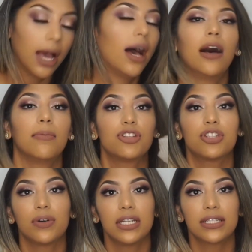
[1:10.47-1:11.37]

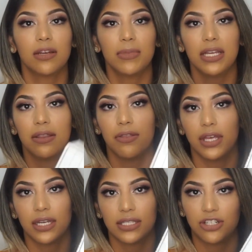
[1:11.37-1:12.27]
So it does come in
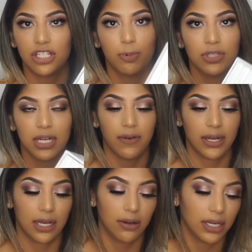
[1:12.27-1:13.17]
this, I just pulled it out
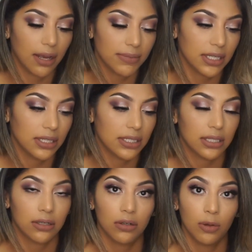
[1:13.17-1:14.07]
right now. It comes in
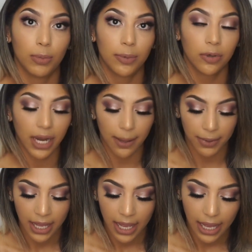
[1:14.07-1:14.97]
this little bubble wrap.